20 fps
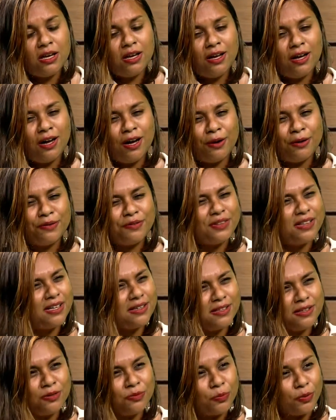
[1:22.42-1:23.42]
However, that
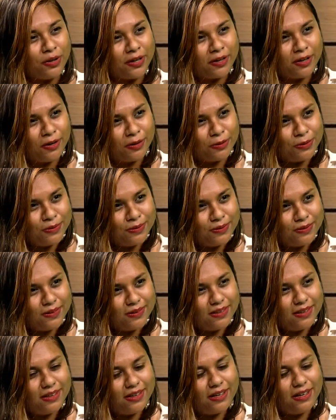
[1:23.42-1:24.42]
didn't work out.
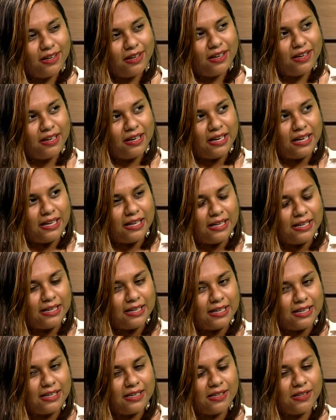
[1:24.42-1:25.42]

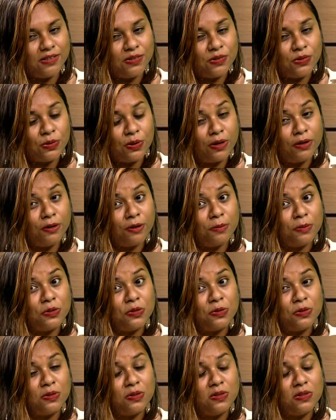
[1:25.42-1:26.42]
And I saw an
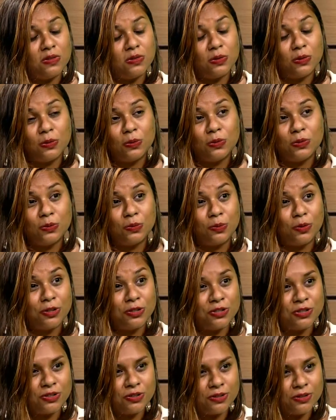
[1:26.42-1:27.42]
opportunity to go to
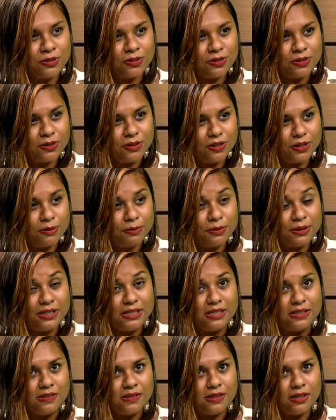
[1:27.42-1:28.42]
Russia, a
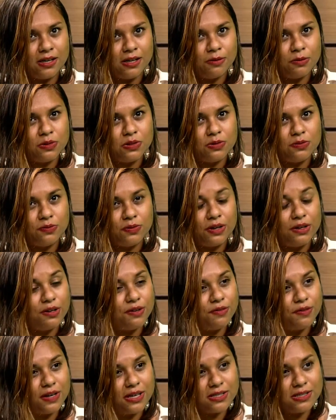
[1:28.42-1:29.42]
place that I was
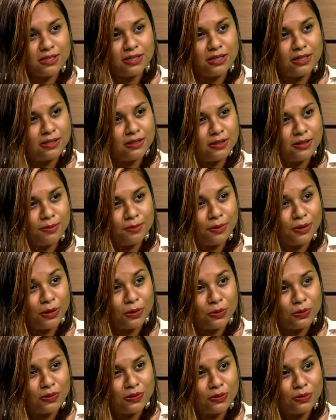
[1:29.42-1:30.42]
very fascinated
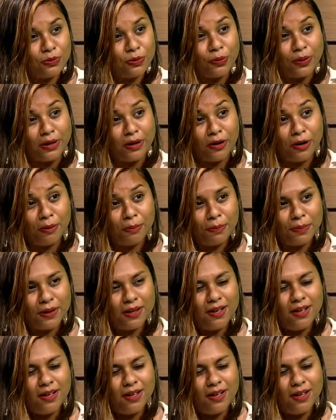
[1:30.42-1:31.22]
about growing up,